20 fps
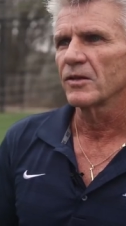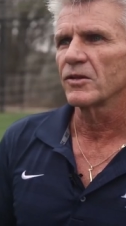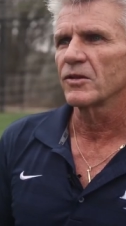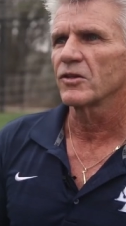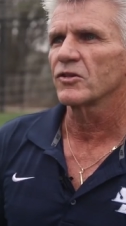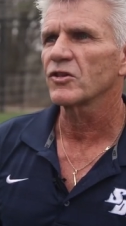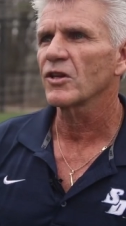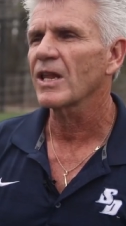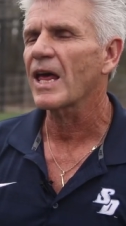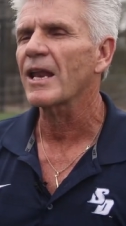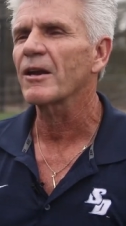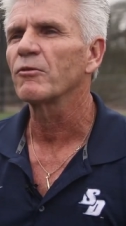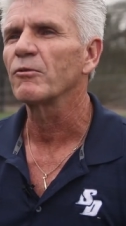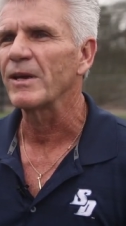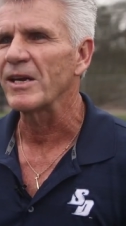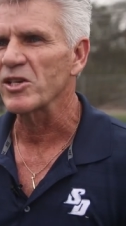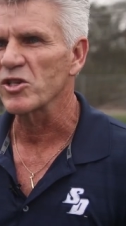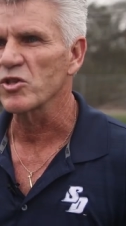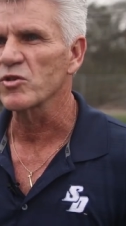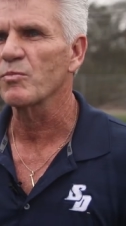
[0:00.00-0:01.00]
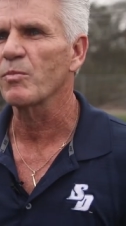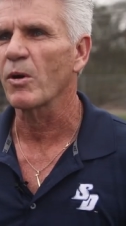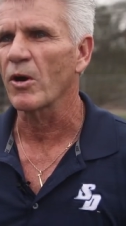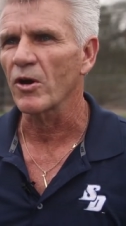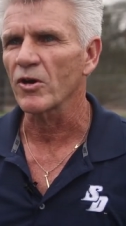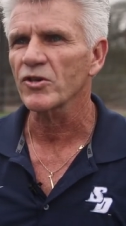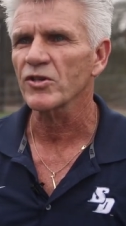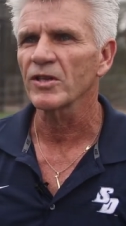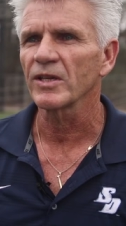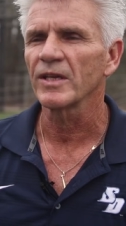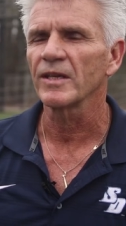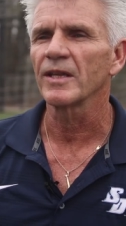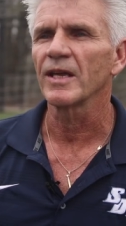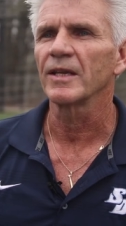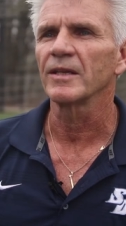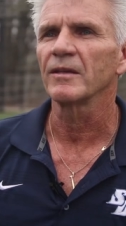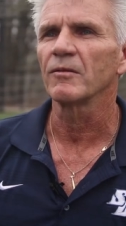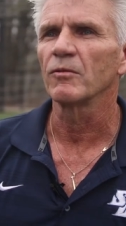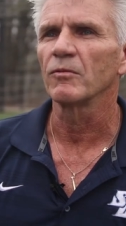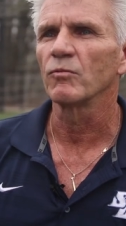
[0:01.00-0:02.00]
There's a lot of reasons personally
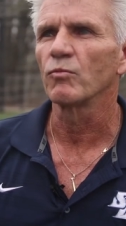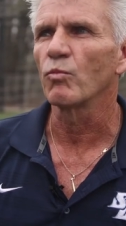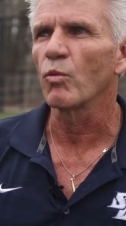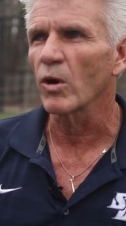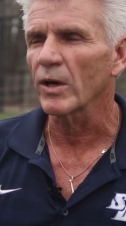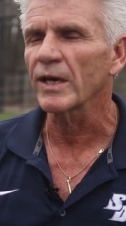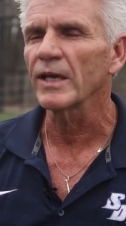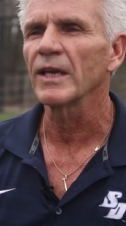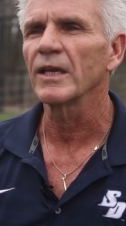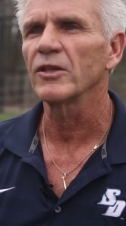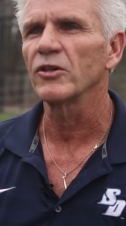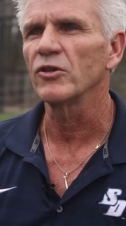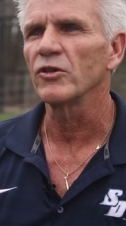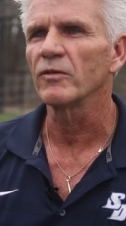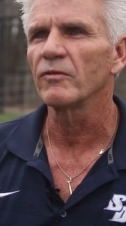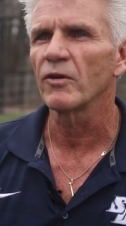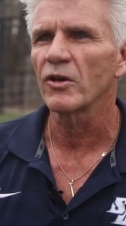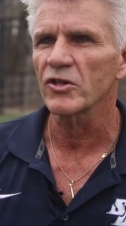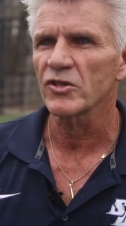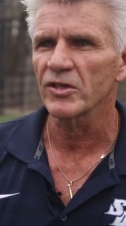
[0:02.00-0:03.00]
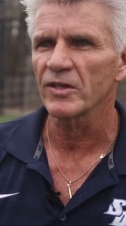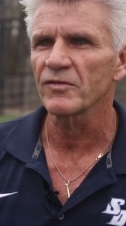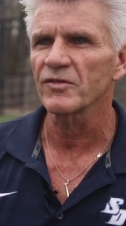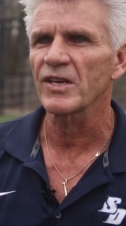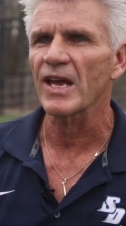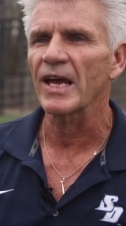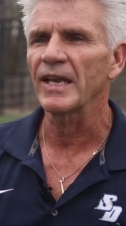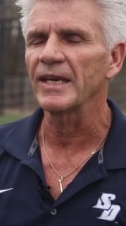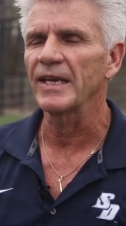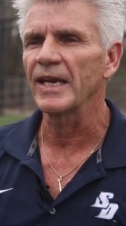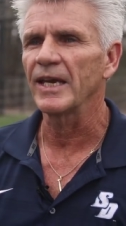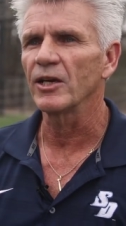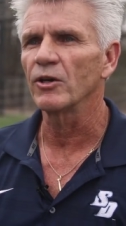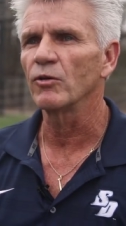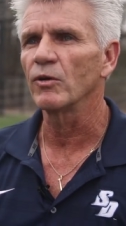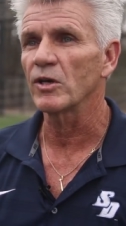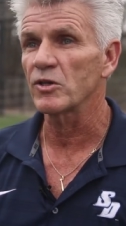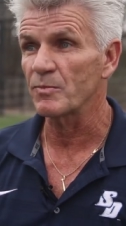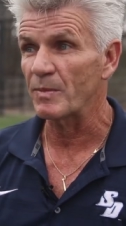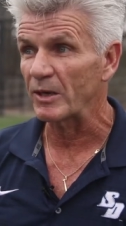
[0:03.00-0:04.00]
that working at the University of San
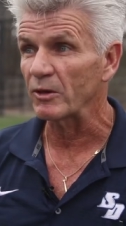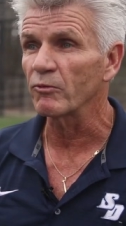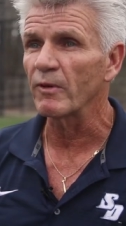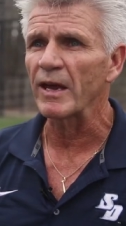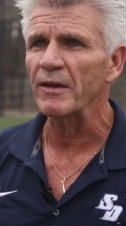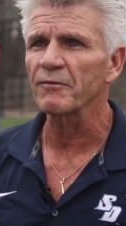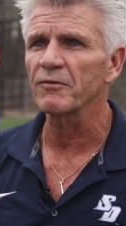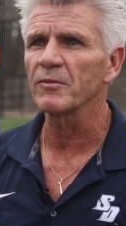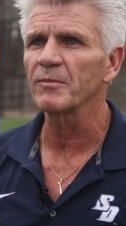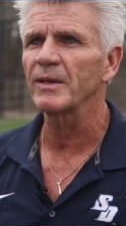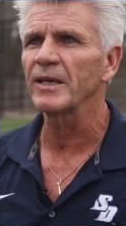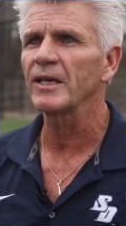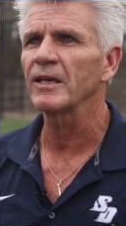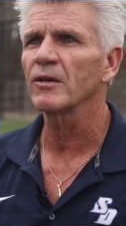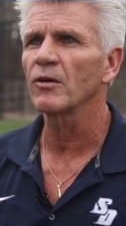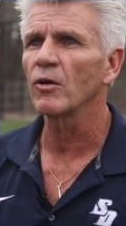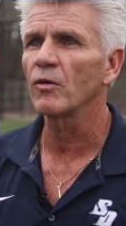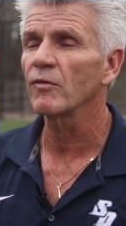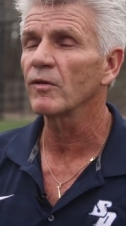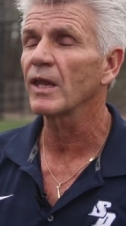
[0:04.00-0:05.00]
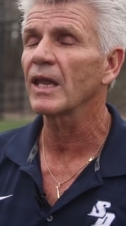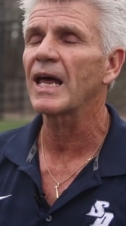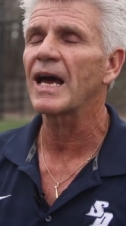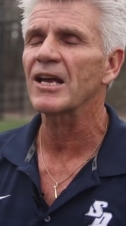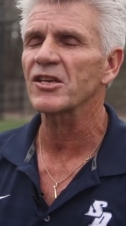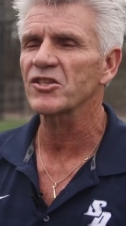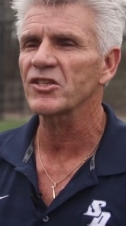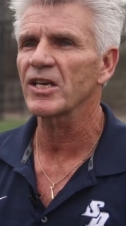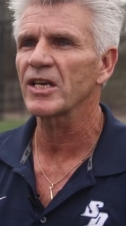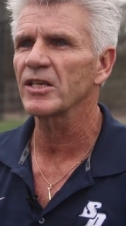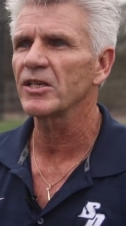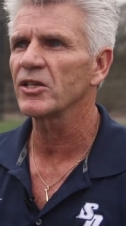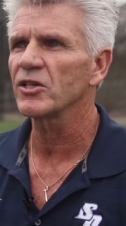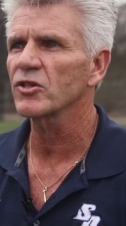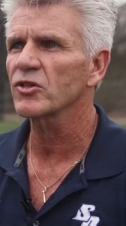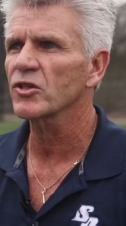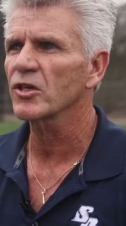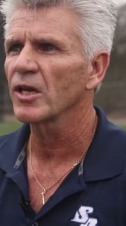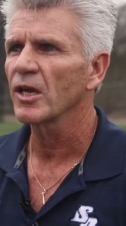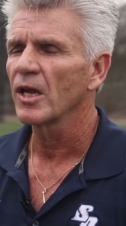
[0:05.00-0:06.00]
Diego has been great for me over the last 10
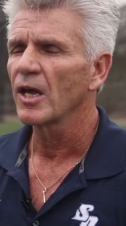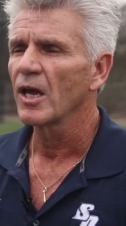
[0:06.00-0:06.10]
years.